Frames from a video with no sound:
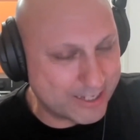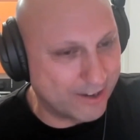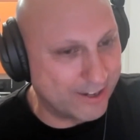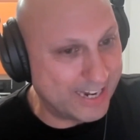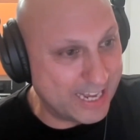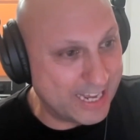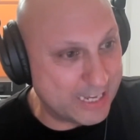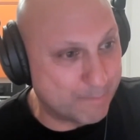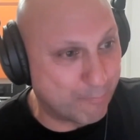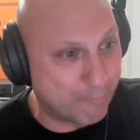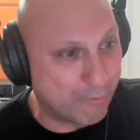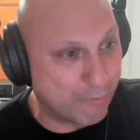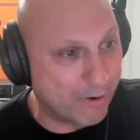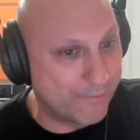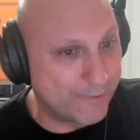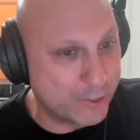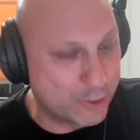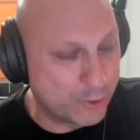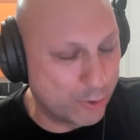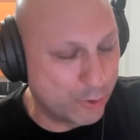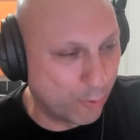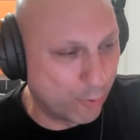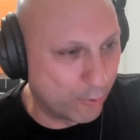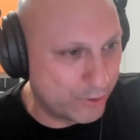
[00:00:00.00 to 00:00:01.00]
and his brother
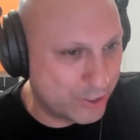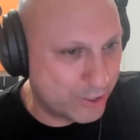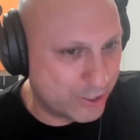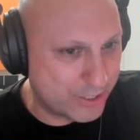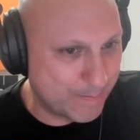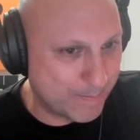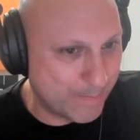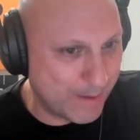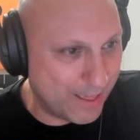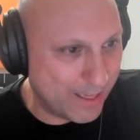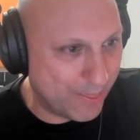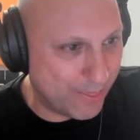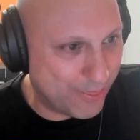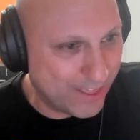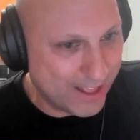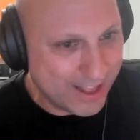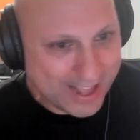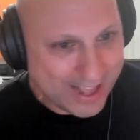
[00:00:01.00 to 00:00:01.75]
George Smith,